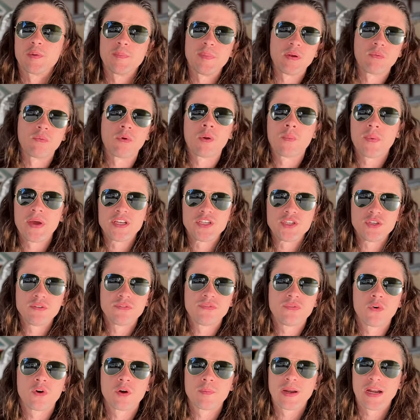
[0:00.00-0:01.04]
have been runway
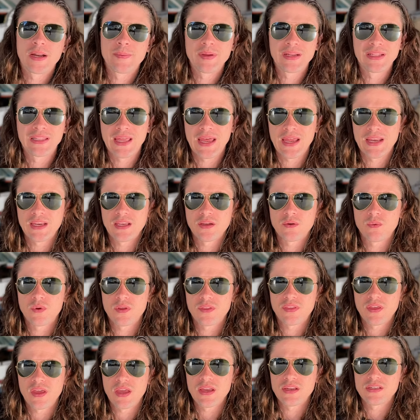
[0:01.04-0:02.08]
24, but I've been landing
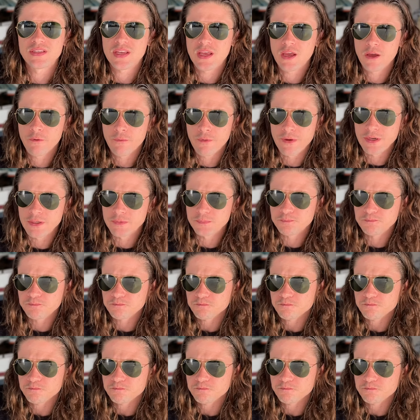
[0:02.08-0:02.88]
with a tailwind.